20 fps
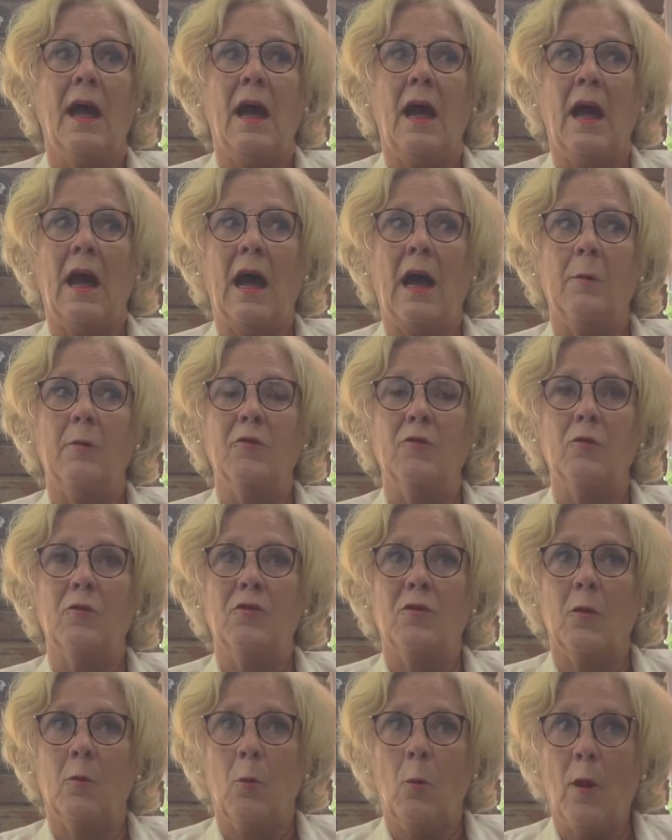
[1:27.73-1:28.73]
I was
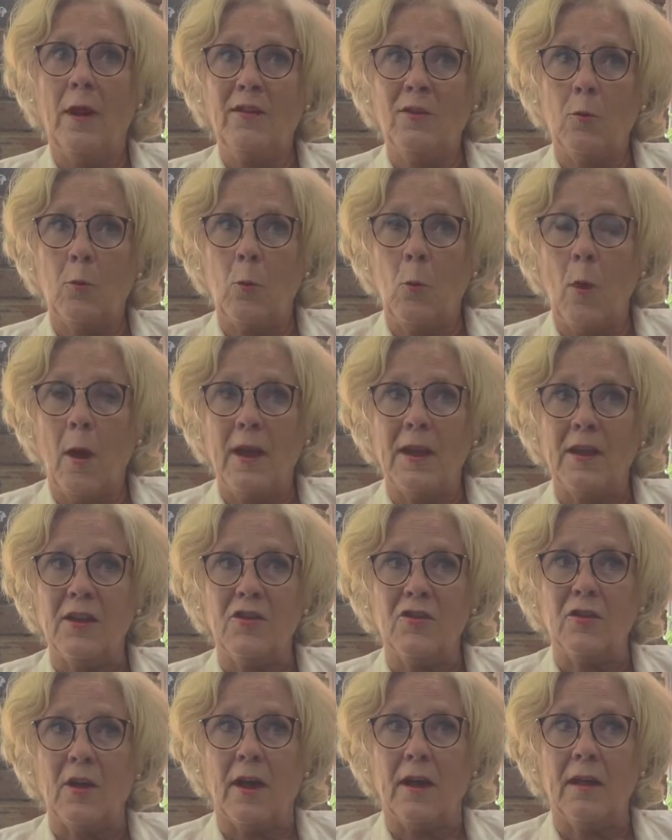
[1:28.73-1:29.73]
also quite a quiet
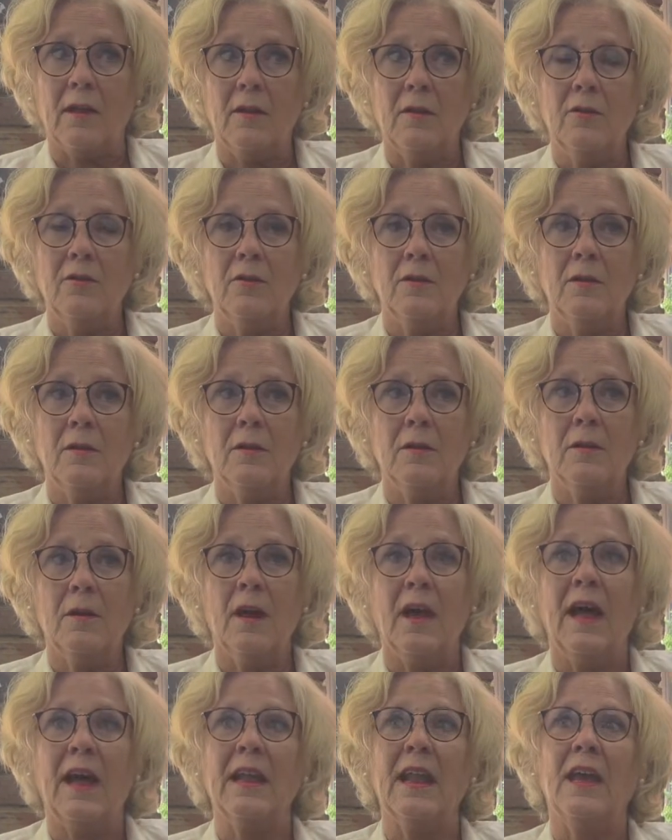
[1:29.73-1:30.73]
child
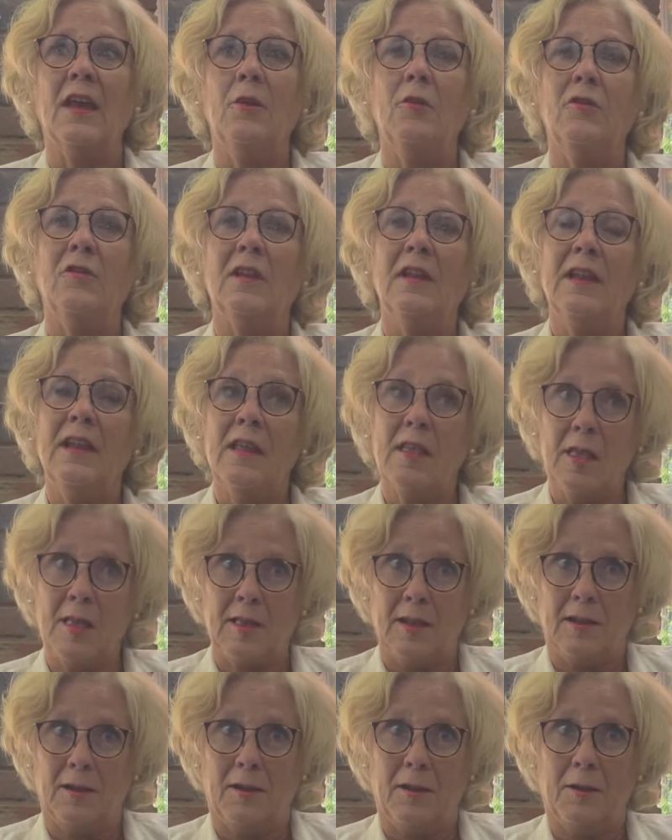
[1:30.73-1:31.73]
and I used to
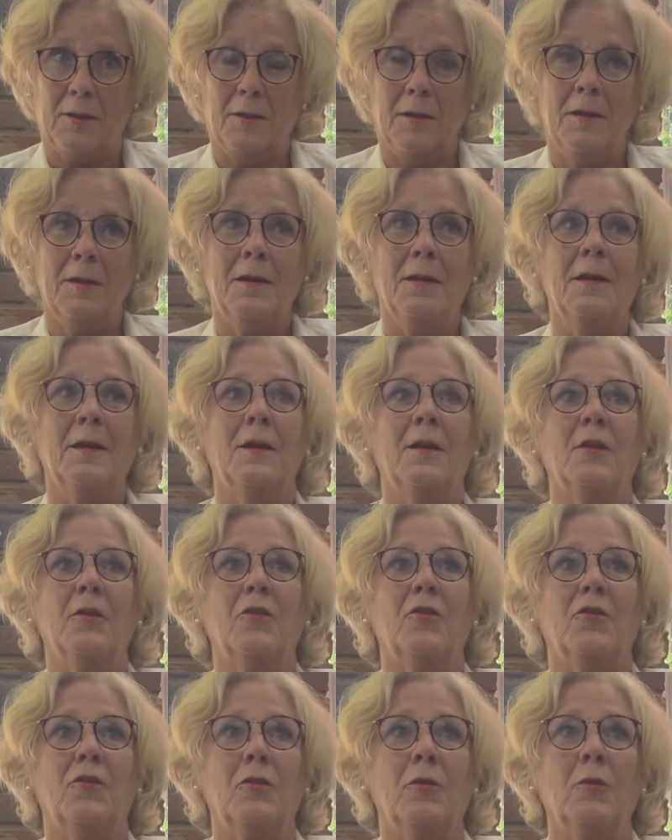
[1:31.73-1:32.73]
listen
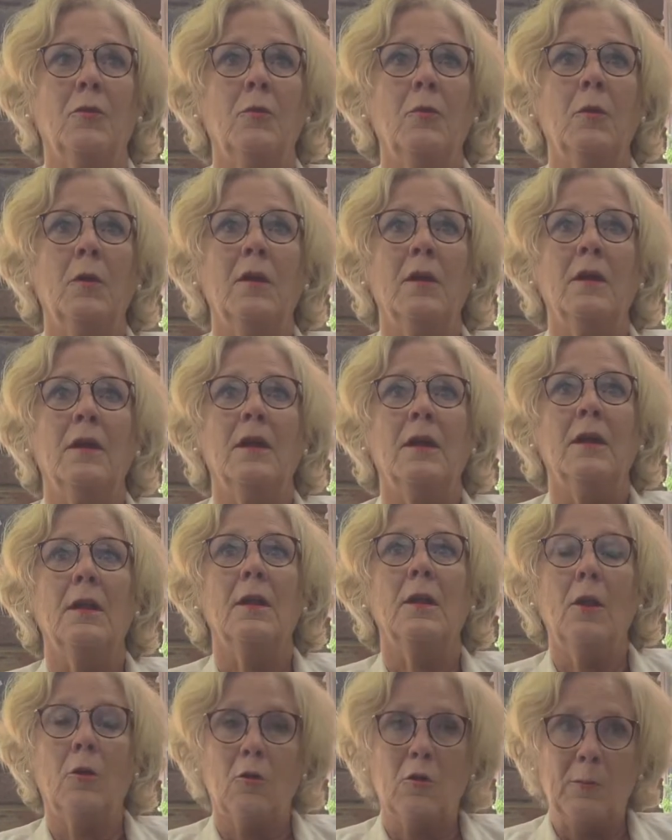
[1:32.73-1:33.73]
to
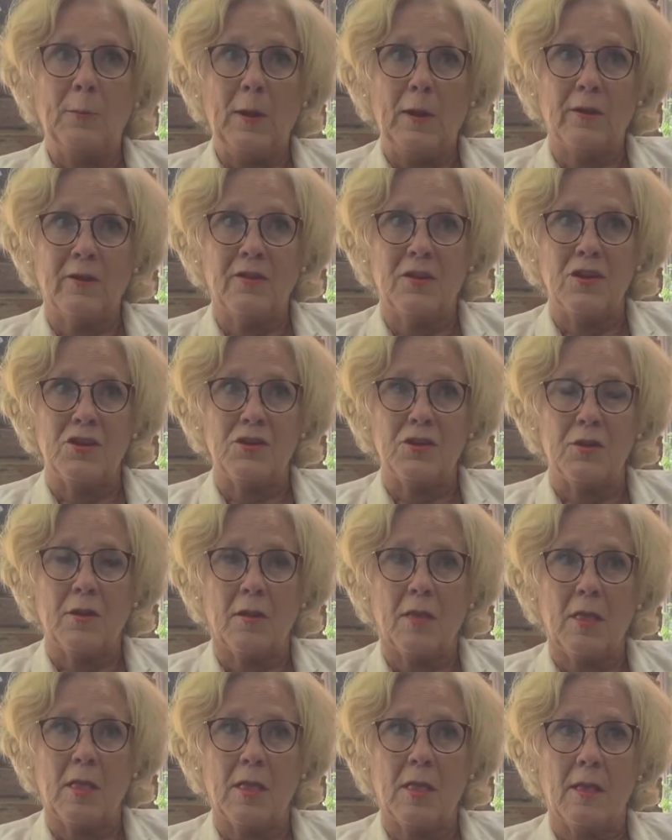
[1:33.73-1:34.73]
local
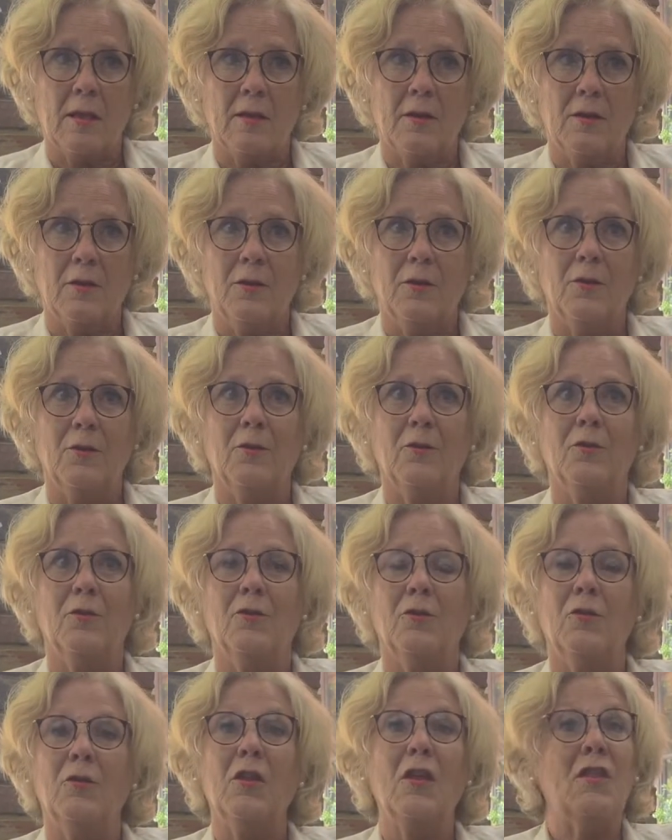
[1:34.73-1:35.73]
politicians,
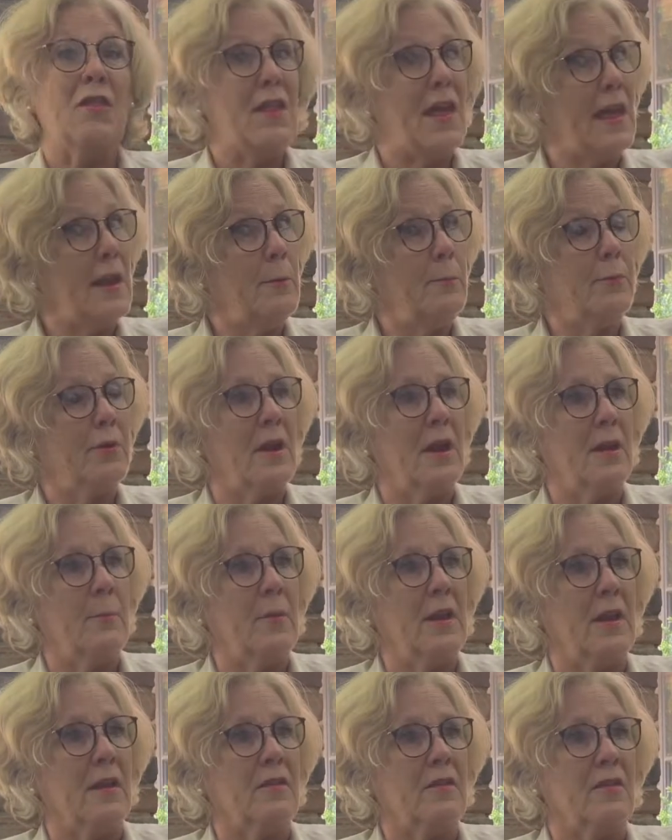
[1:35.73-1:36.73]
to the then Prime
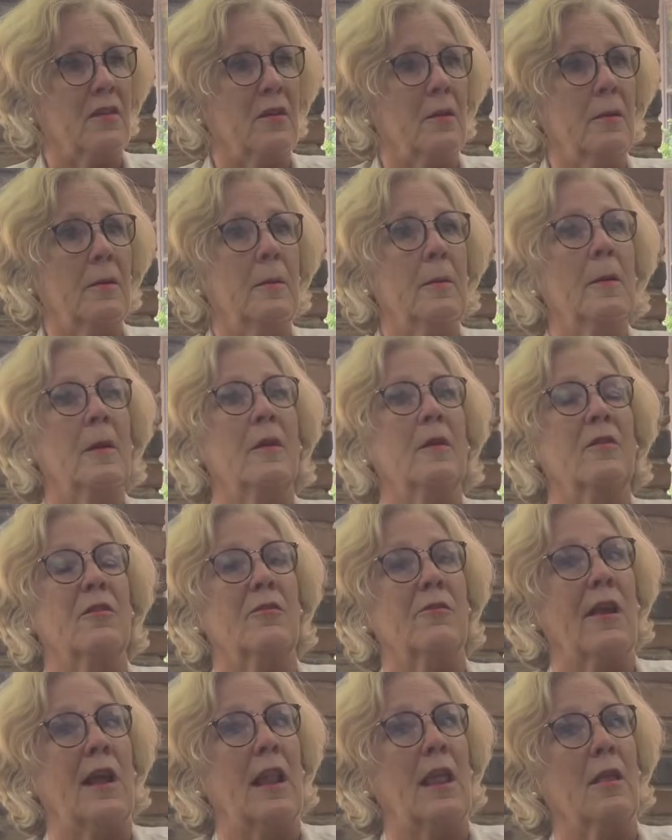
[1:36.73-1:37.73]
Minister, Sir
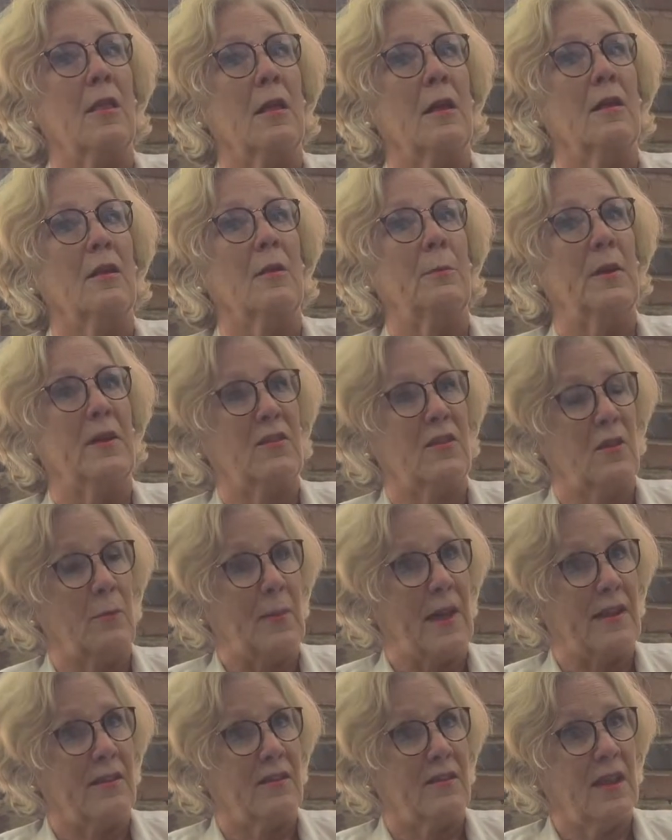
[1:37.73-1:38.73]
Alexander
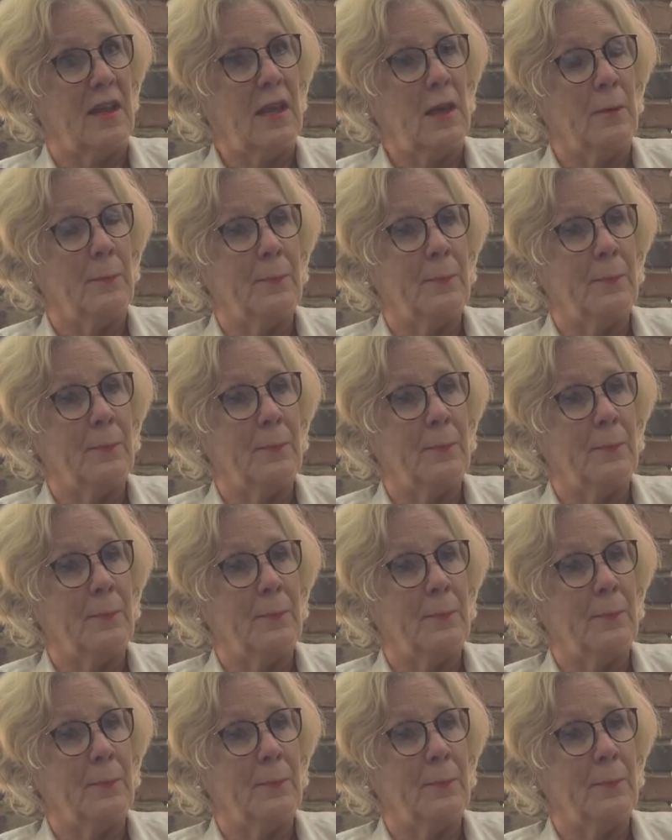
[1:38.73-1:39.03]
Bustamante,